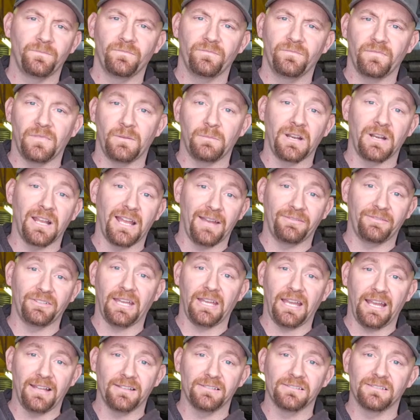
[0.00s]
going to have to
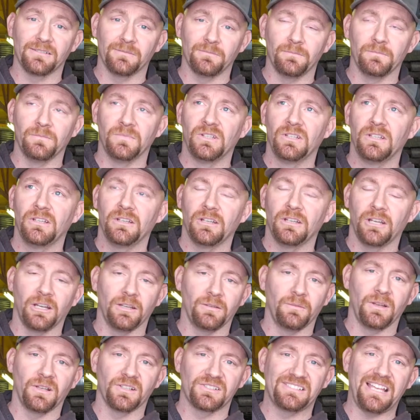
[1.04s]
add
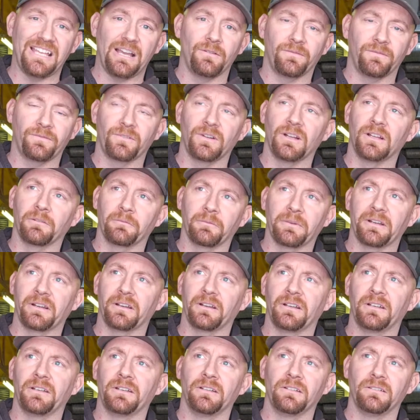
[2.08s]
a stout front and rear
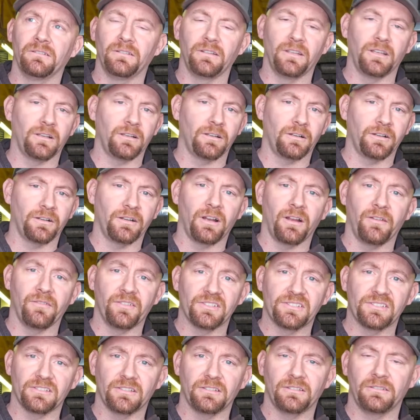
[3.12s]
end under it,
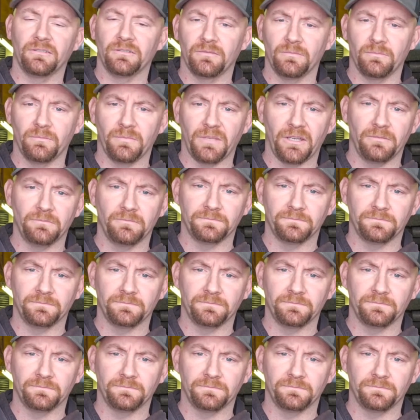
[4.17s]
obviously. But